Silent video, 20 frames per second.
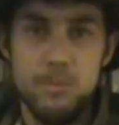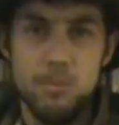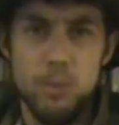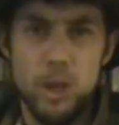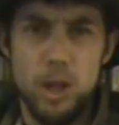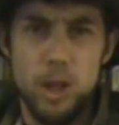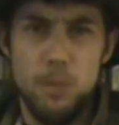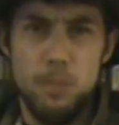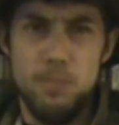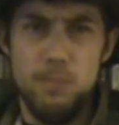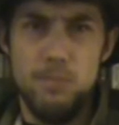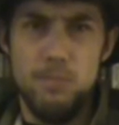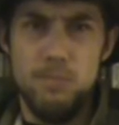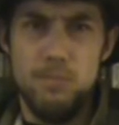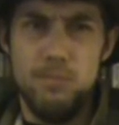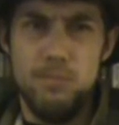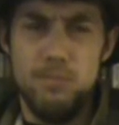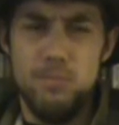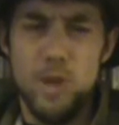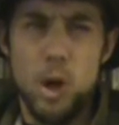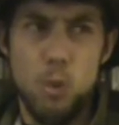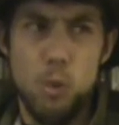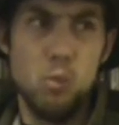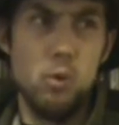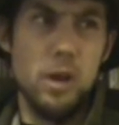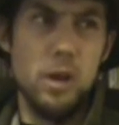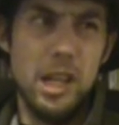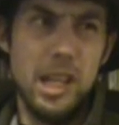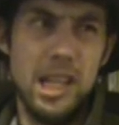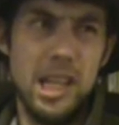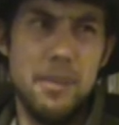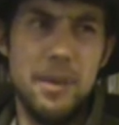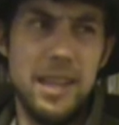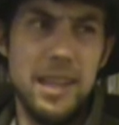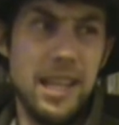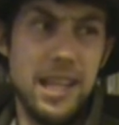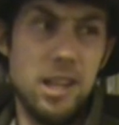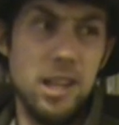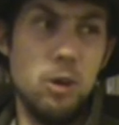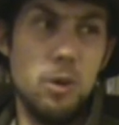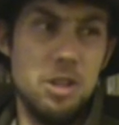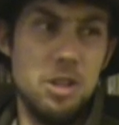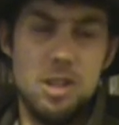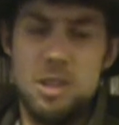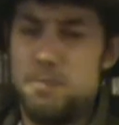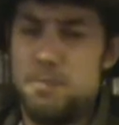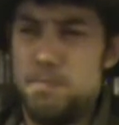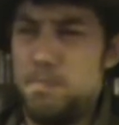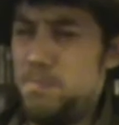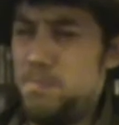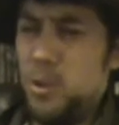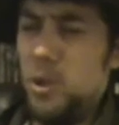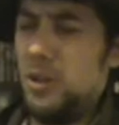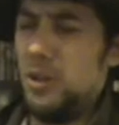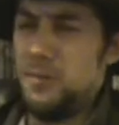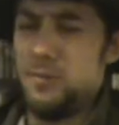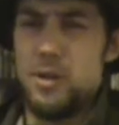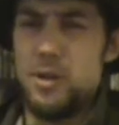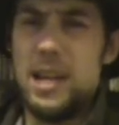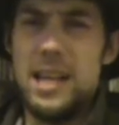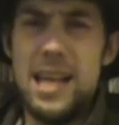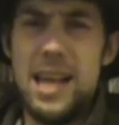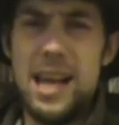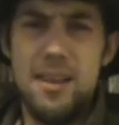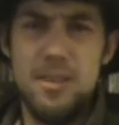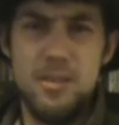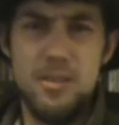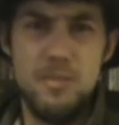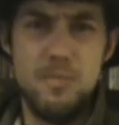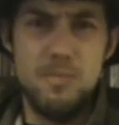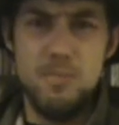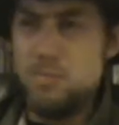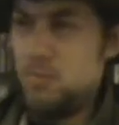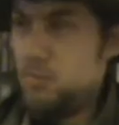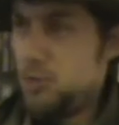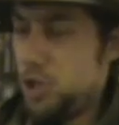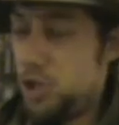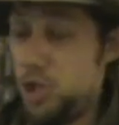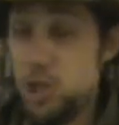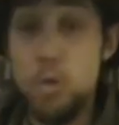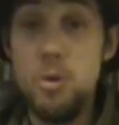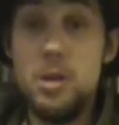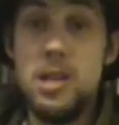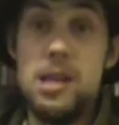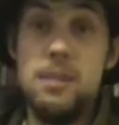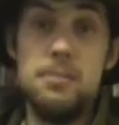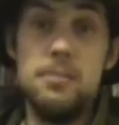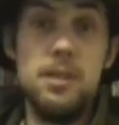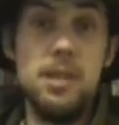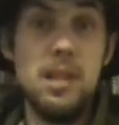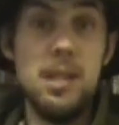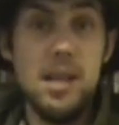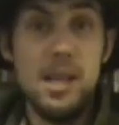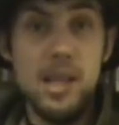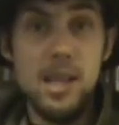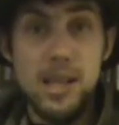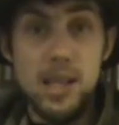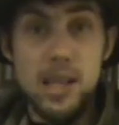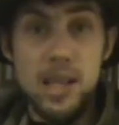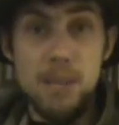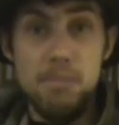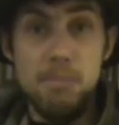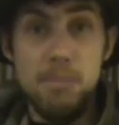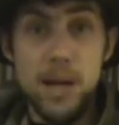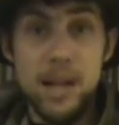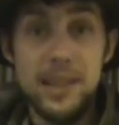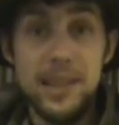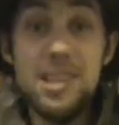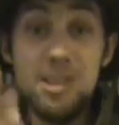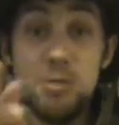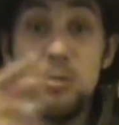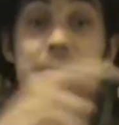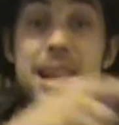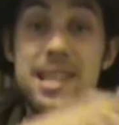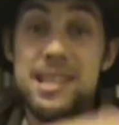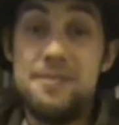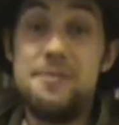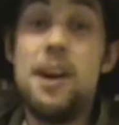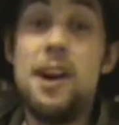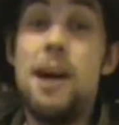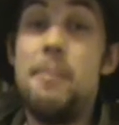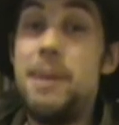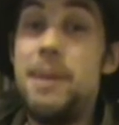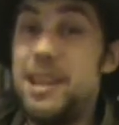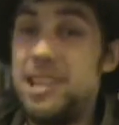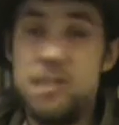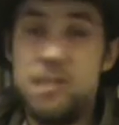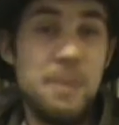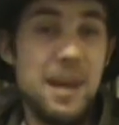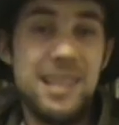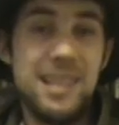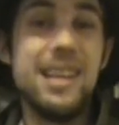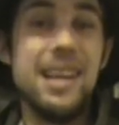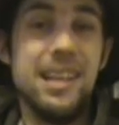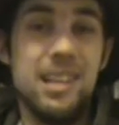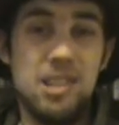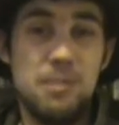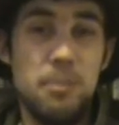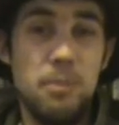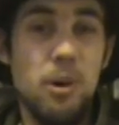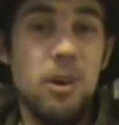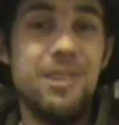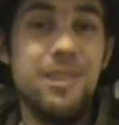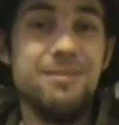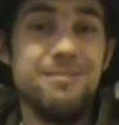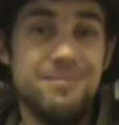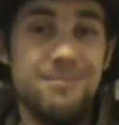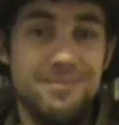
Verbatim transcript: Well, not really. I mean, they can always just pull Freddy out and shoot him. But this way it's a far better spectator spot.